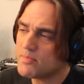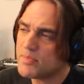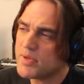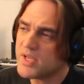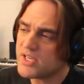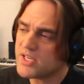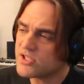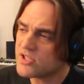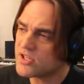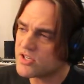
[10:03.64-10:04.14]

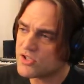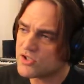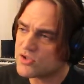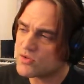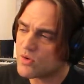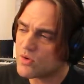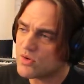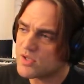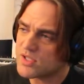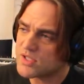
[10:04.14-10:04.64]
pitch
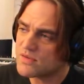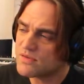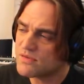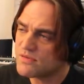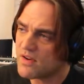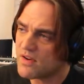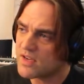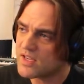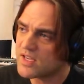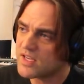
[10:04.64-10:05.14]
control is
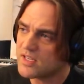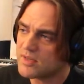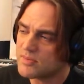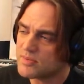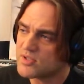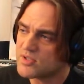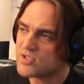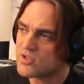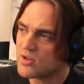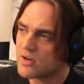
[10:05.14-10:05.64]
fucking
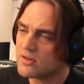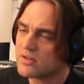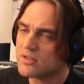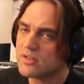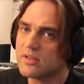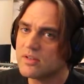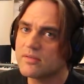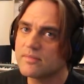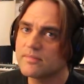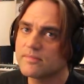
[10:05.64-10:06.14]

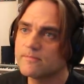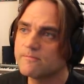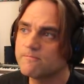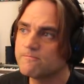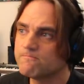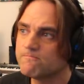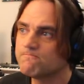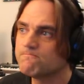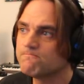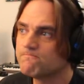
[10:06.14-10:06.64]
absurd.
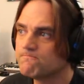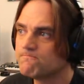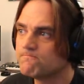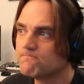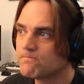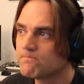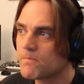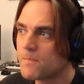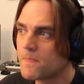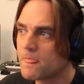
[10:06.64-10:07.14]

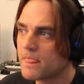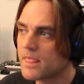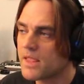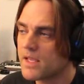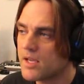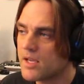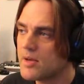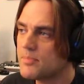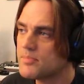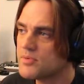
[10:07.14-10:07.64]

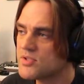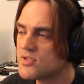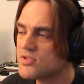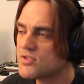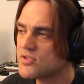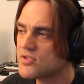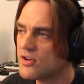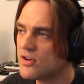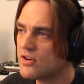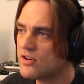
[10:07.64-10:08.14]

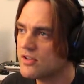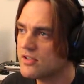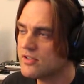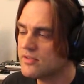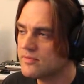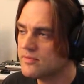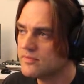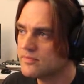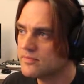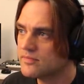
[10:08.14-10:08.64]

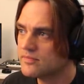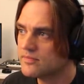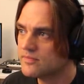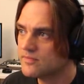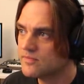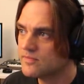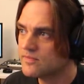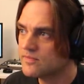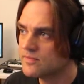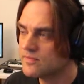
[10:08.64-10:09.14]
Absurd.
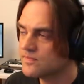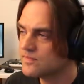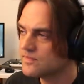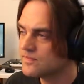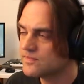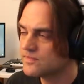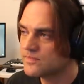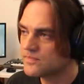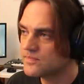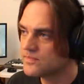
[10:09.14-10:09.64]

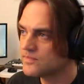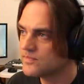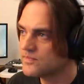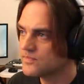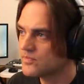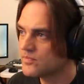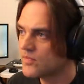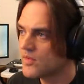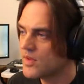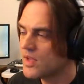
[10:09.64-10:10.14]
So
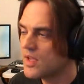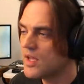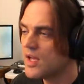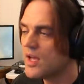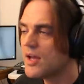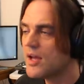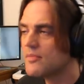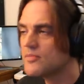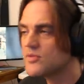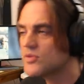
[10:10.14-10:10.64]

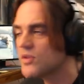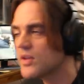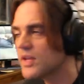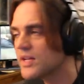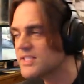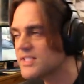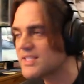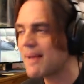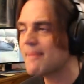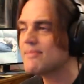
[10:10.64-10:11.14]
a
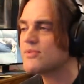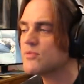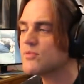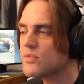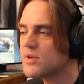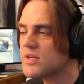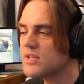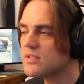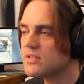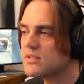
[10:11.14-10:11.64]
lot of times when
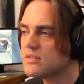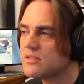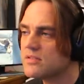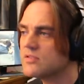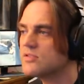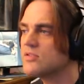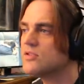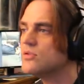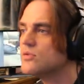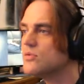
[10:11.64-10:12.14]
we
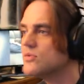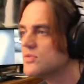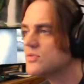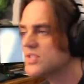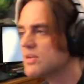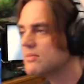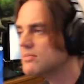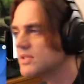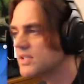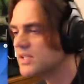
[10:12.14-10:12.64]
do
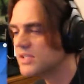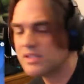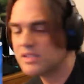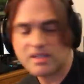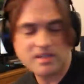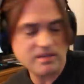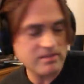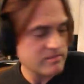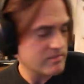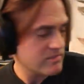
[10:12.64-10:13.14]
something,
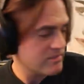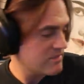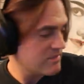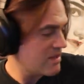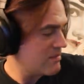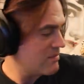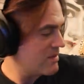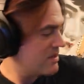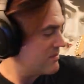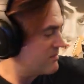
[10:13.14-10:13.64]

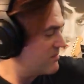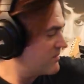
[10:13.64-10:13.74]
man, my